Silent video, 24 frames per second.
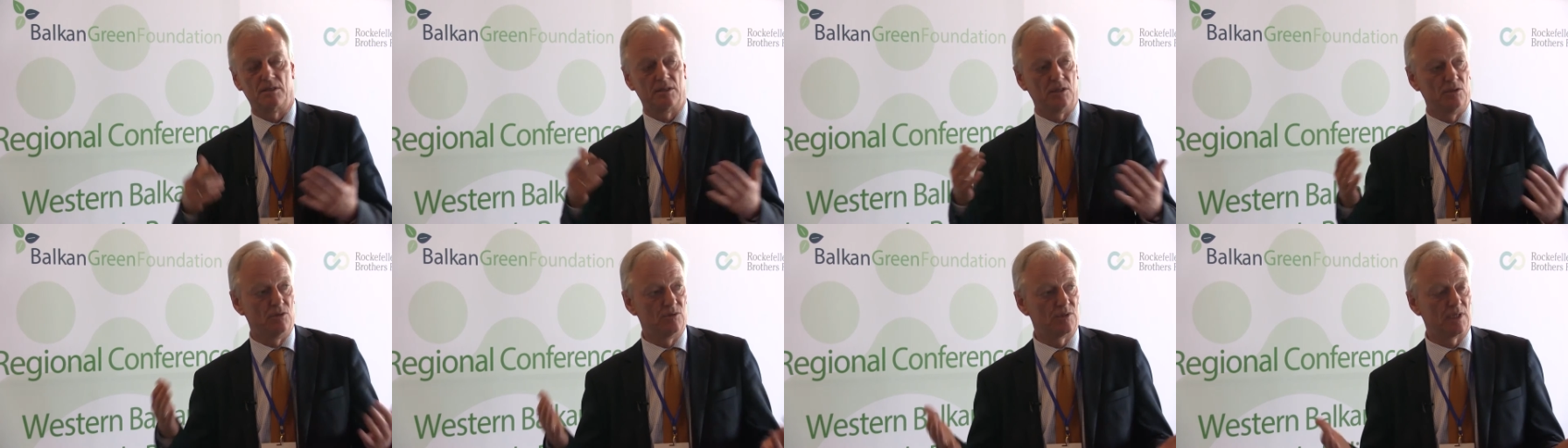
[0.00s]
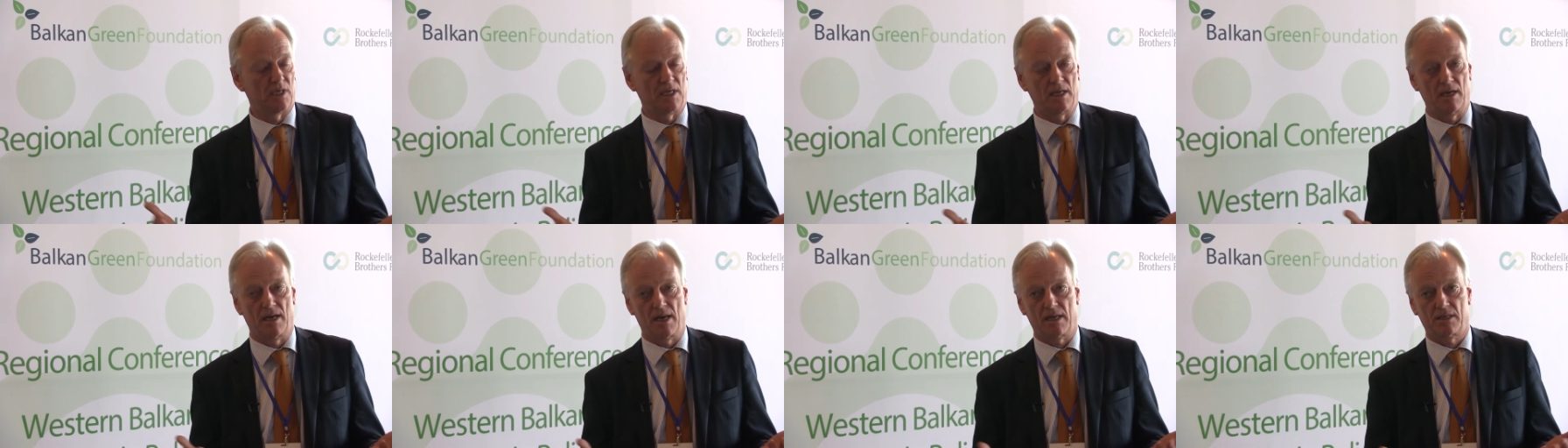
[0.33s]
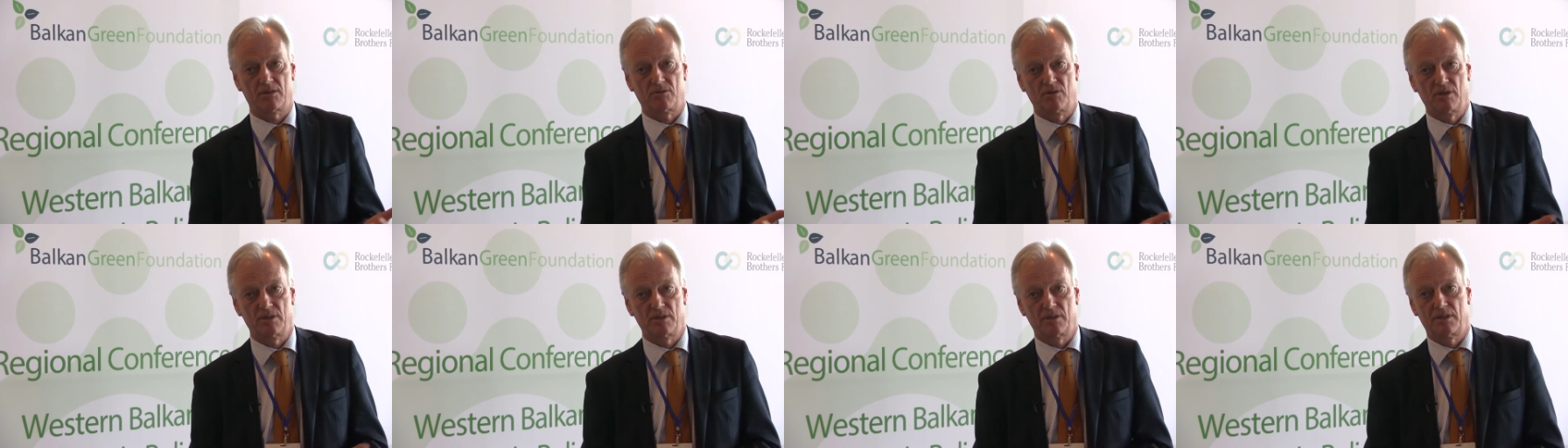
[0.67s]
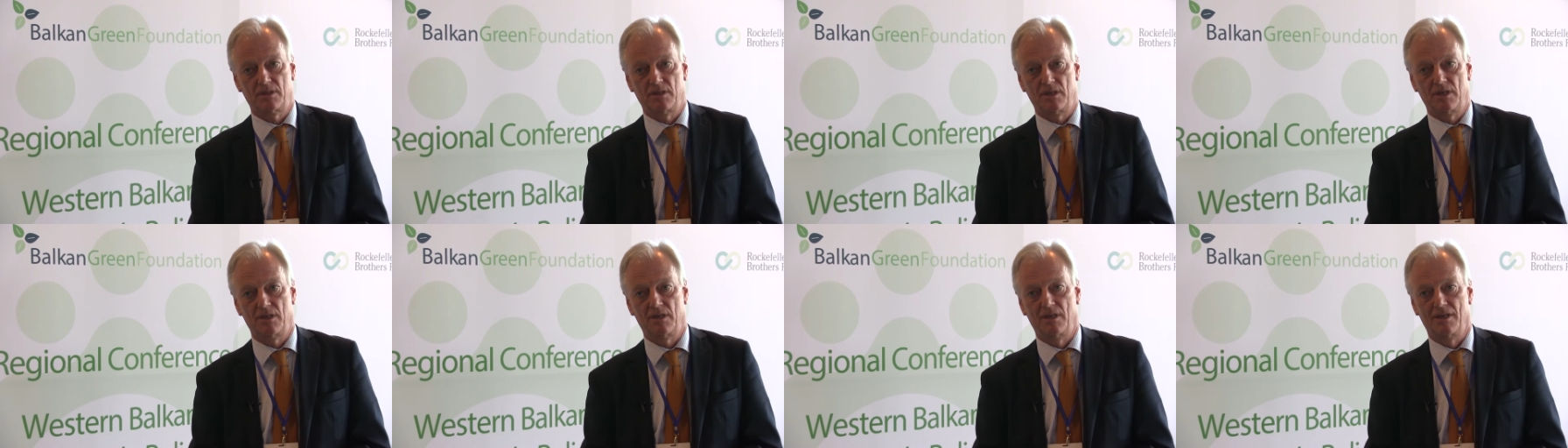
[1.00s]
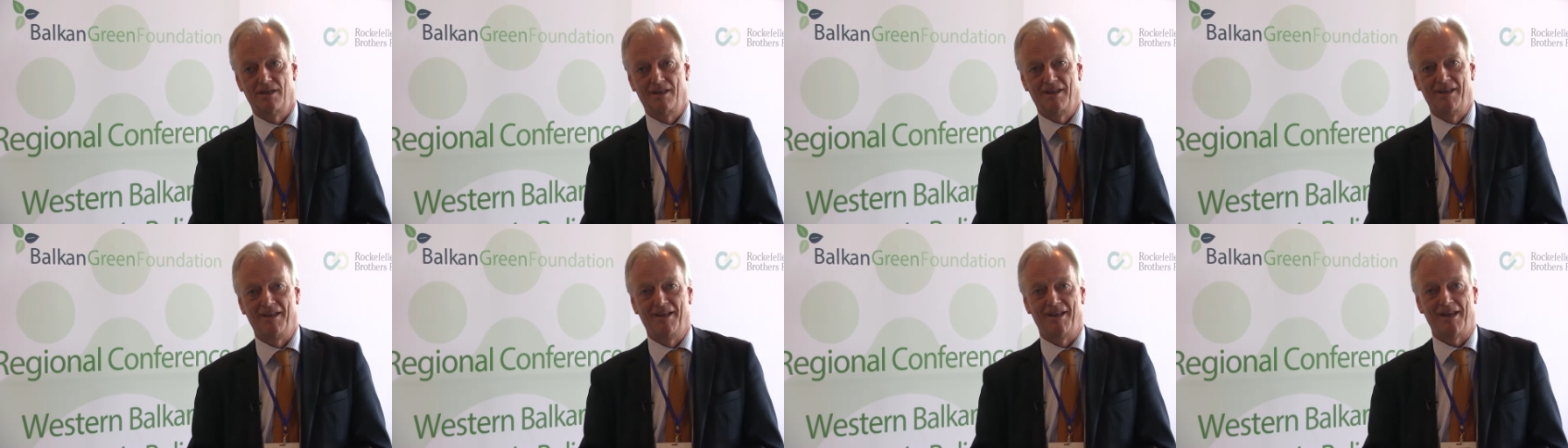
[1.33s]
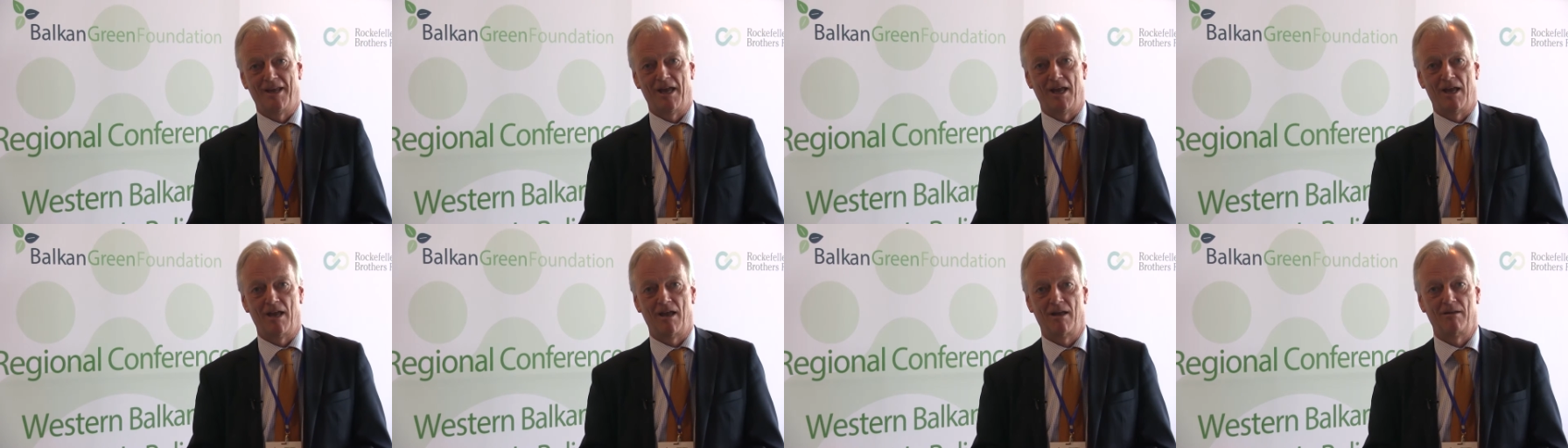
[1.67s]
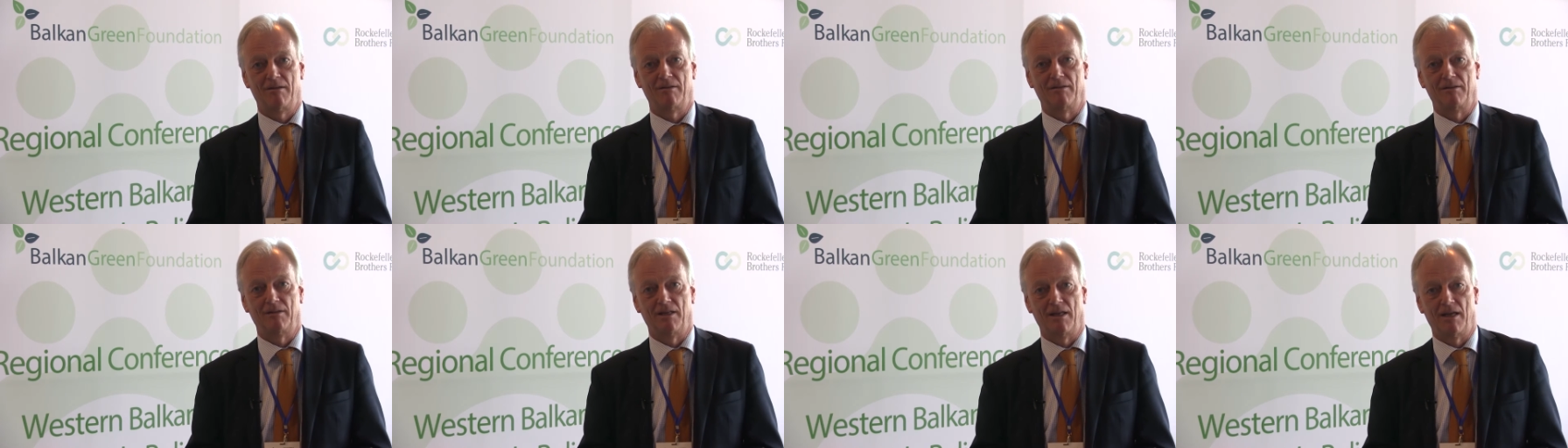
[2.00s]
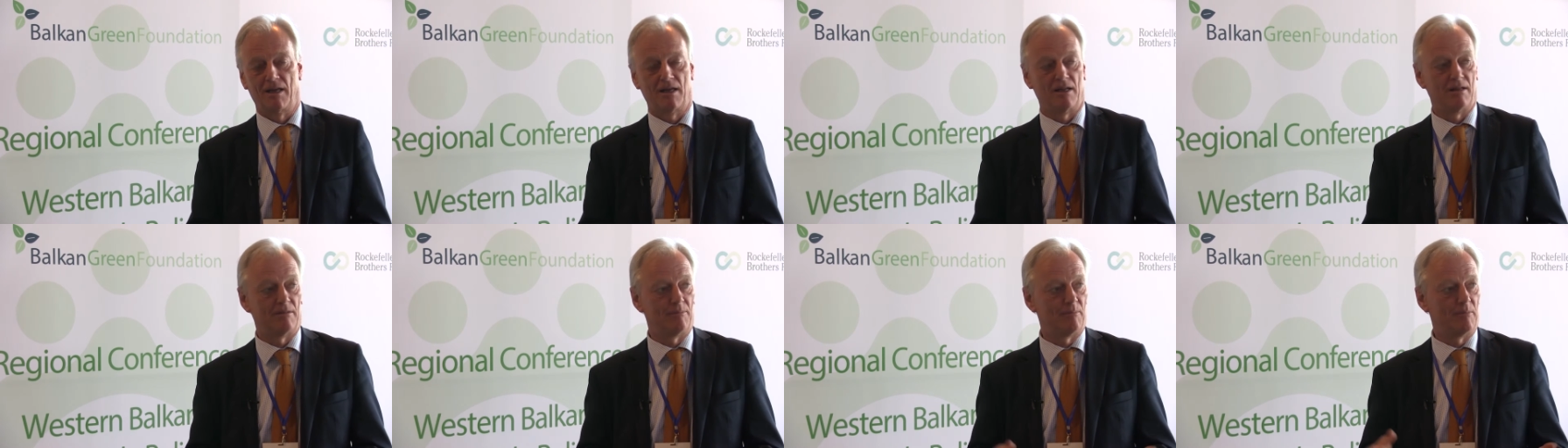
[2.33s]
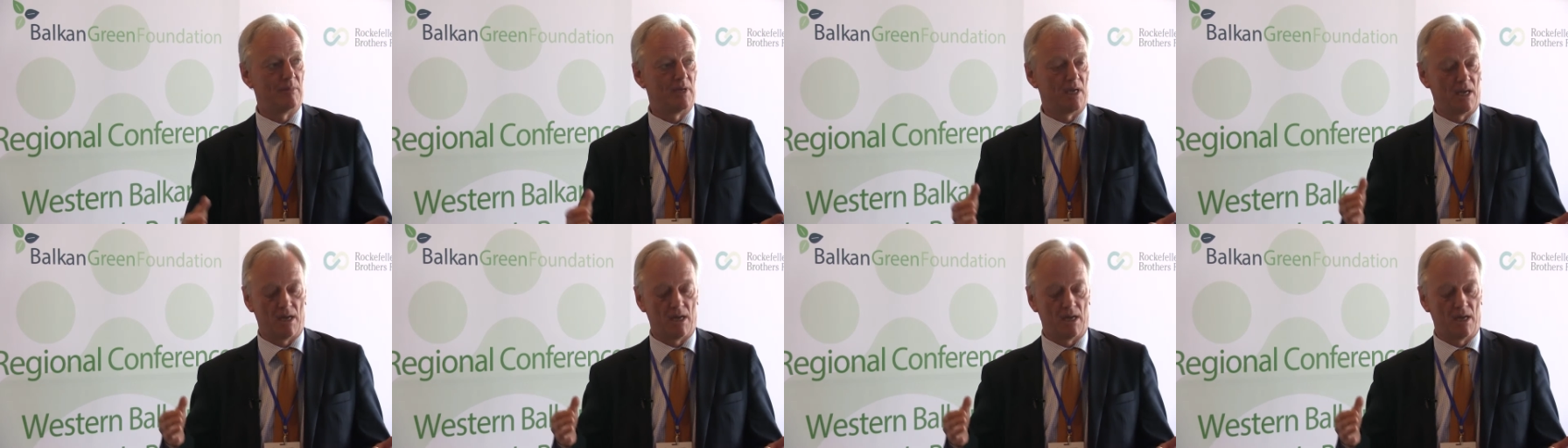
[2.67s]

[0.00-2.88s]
is using electricity to